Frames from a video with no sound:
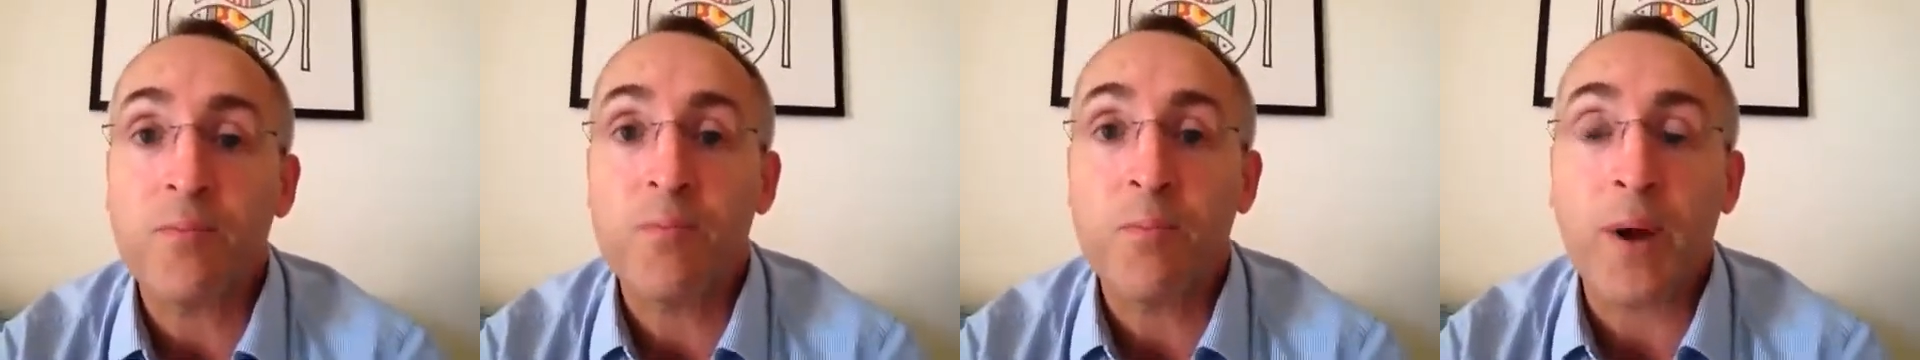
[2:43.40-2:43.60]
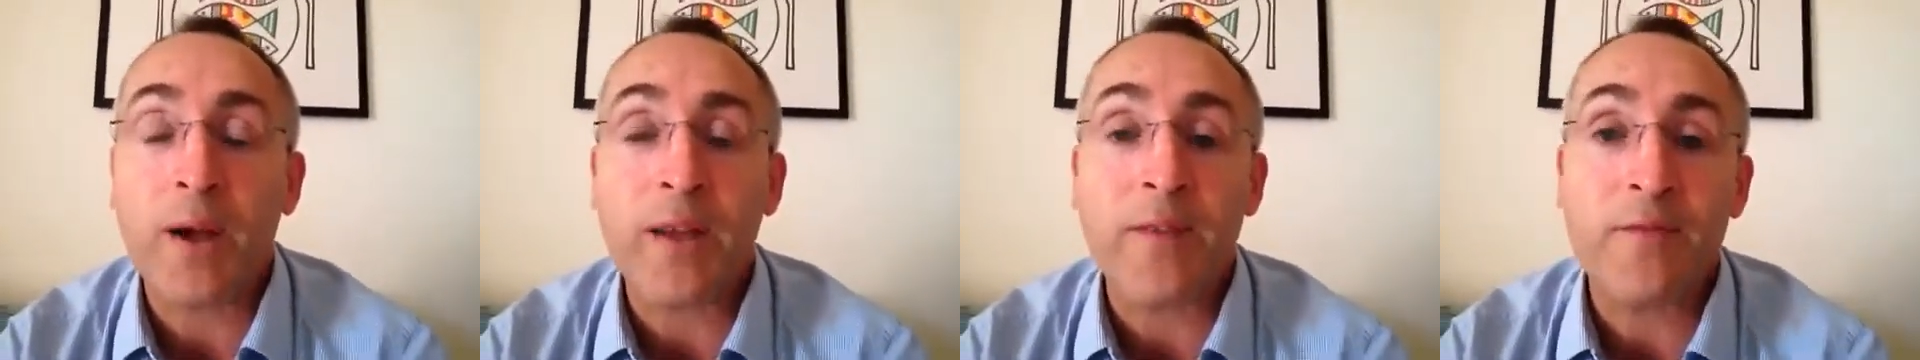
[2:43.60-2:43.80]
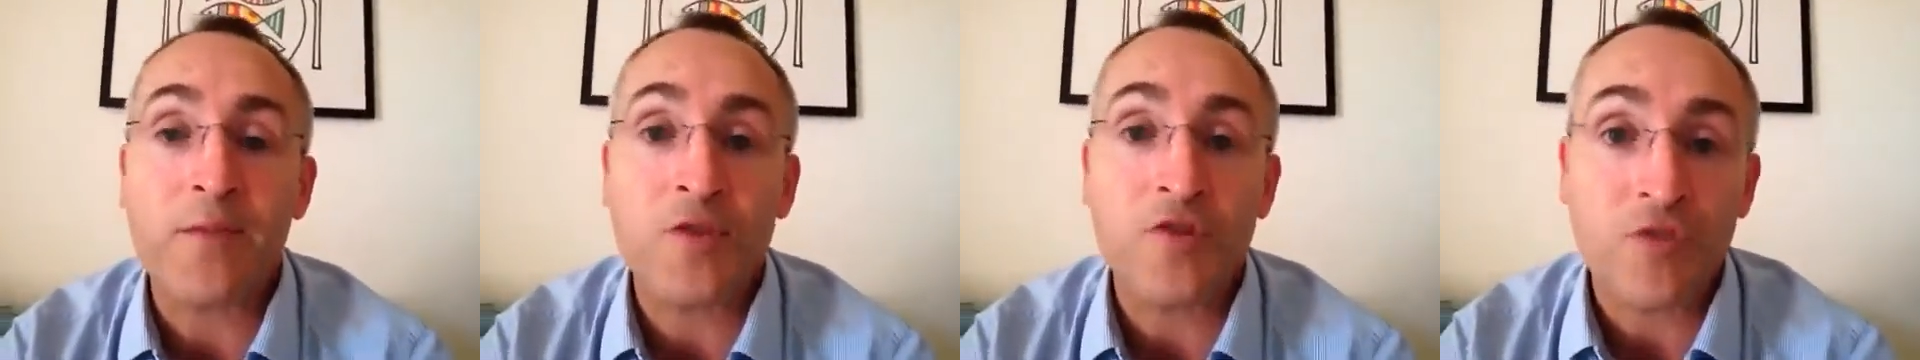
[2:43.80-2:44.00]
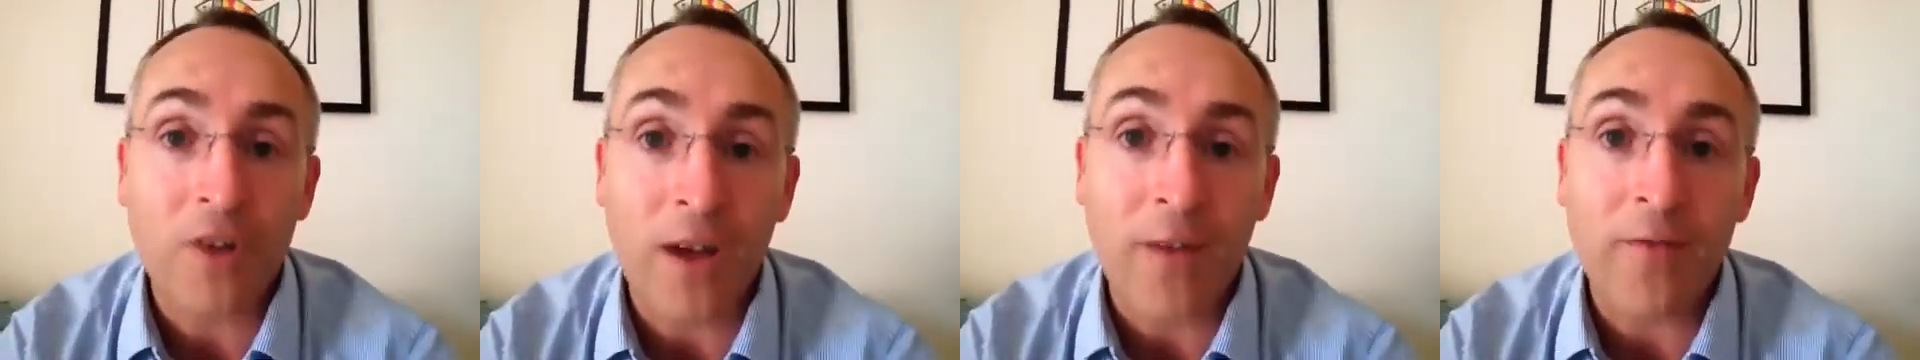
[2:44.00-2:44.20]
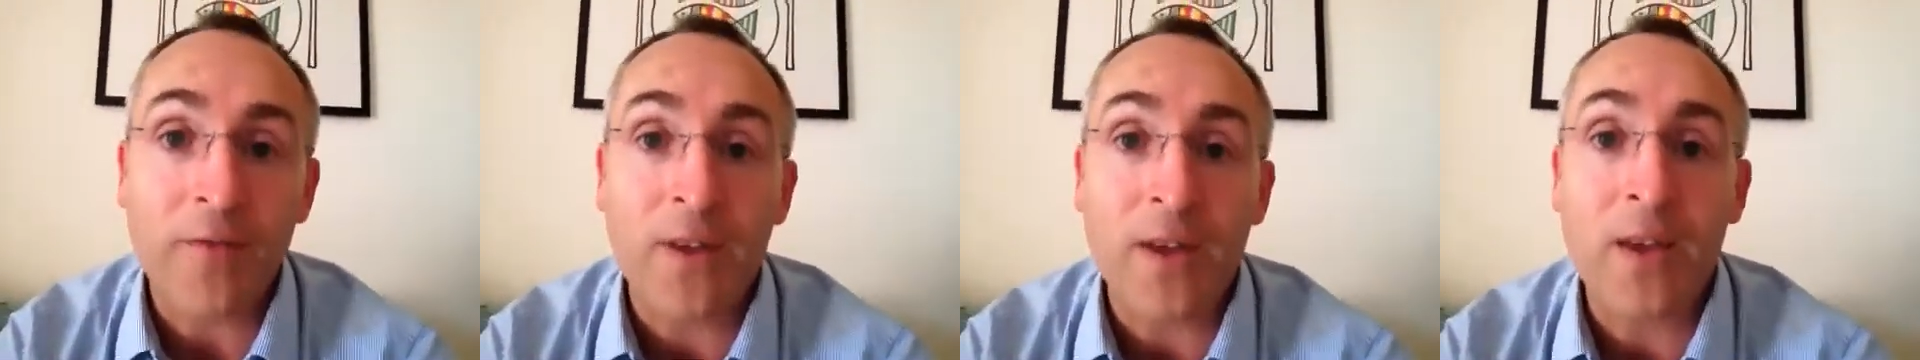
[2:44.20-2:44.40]
pay for
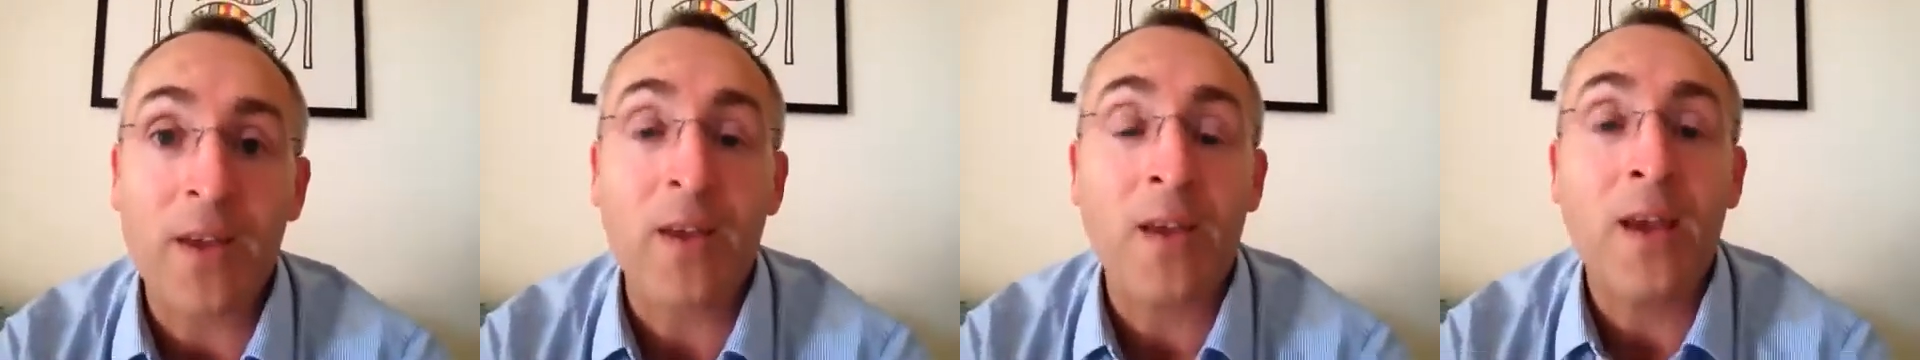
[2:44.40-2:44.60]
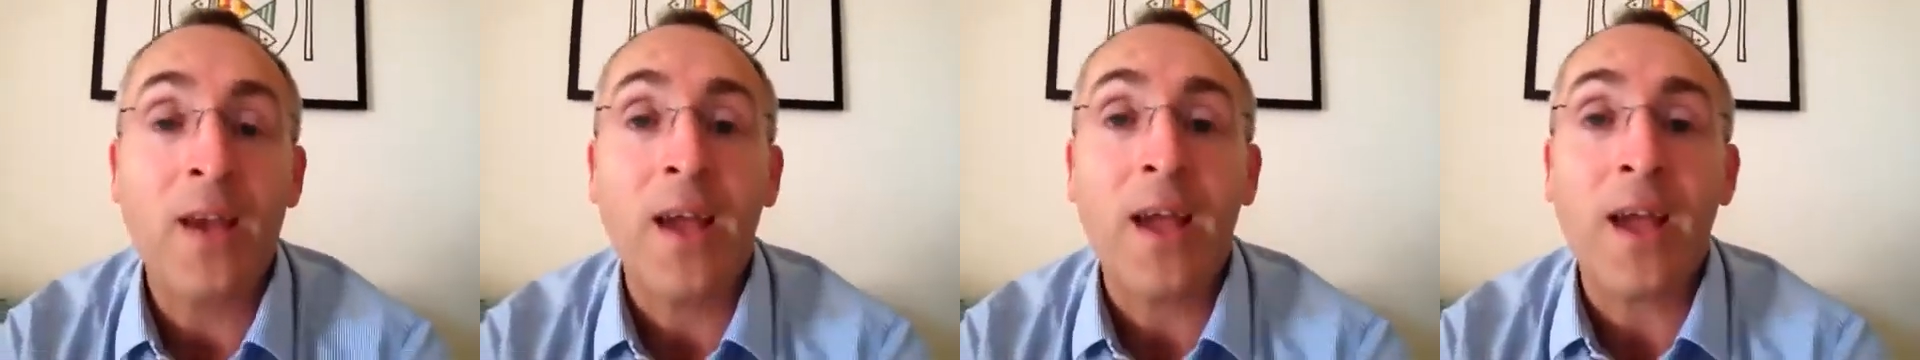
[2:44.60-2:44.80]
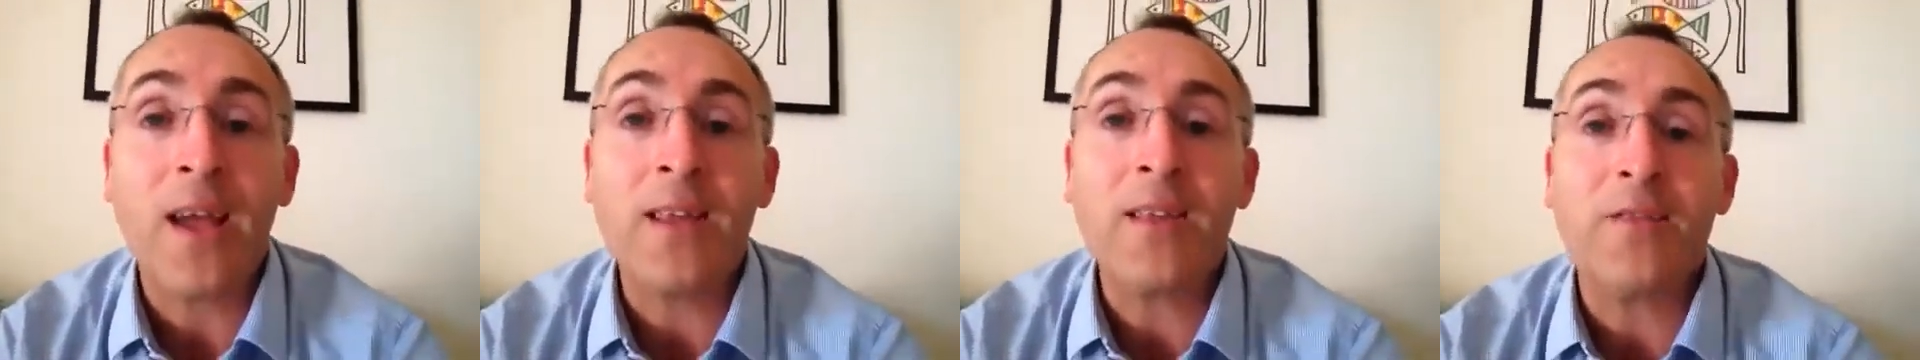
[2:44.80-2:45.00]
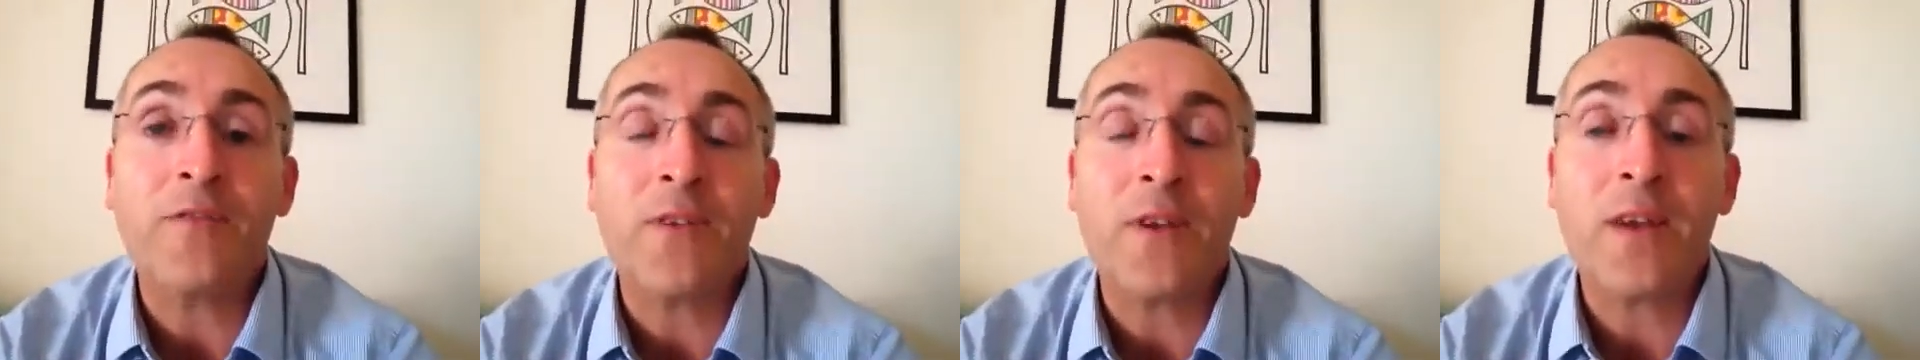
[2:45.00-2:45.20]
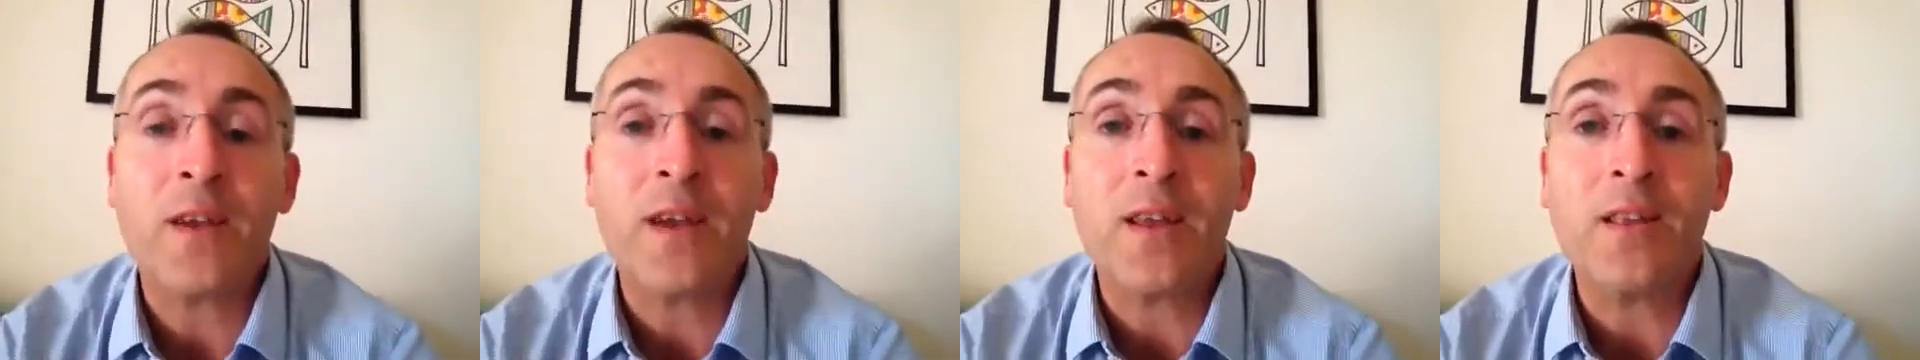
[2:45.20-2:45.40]
traffic,
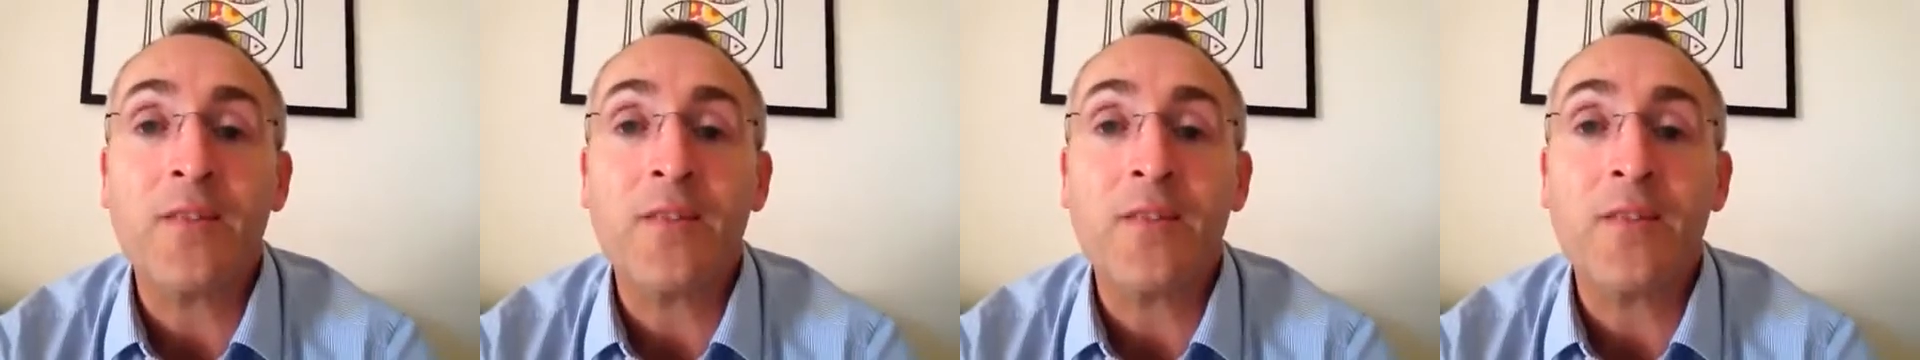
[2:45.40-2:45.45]
anything